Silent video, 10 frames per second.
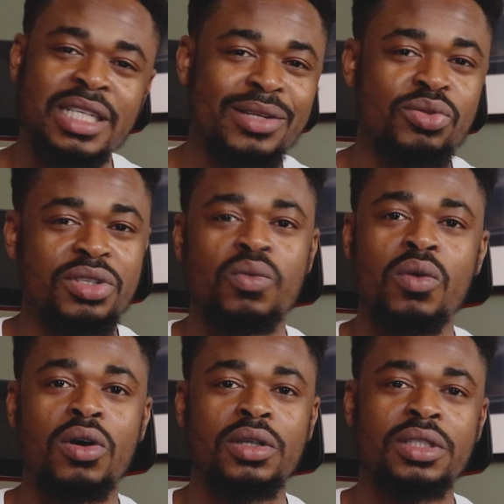Start with
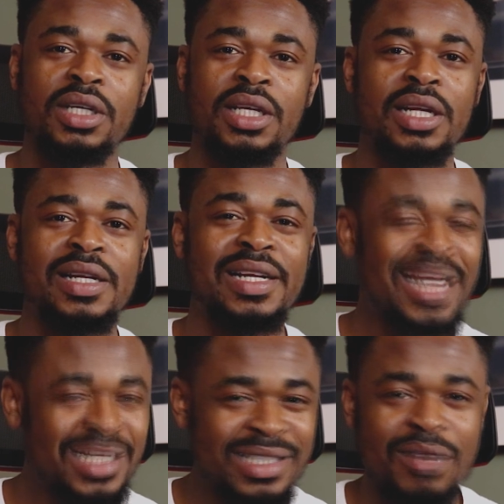one,
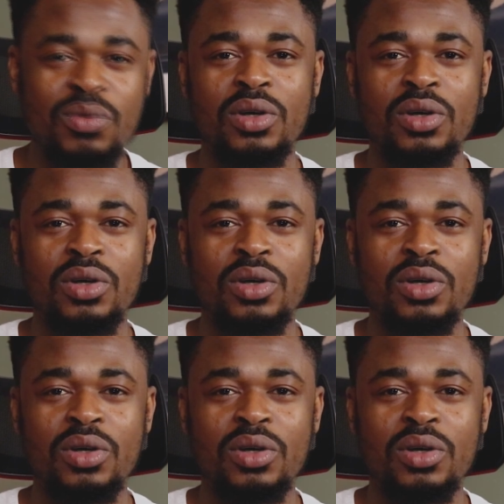learn that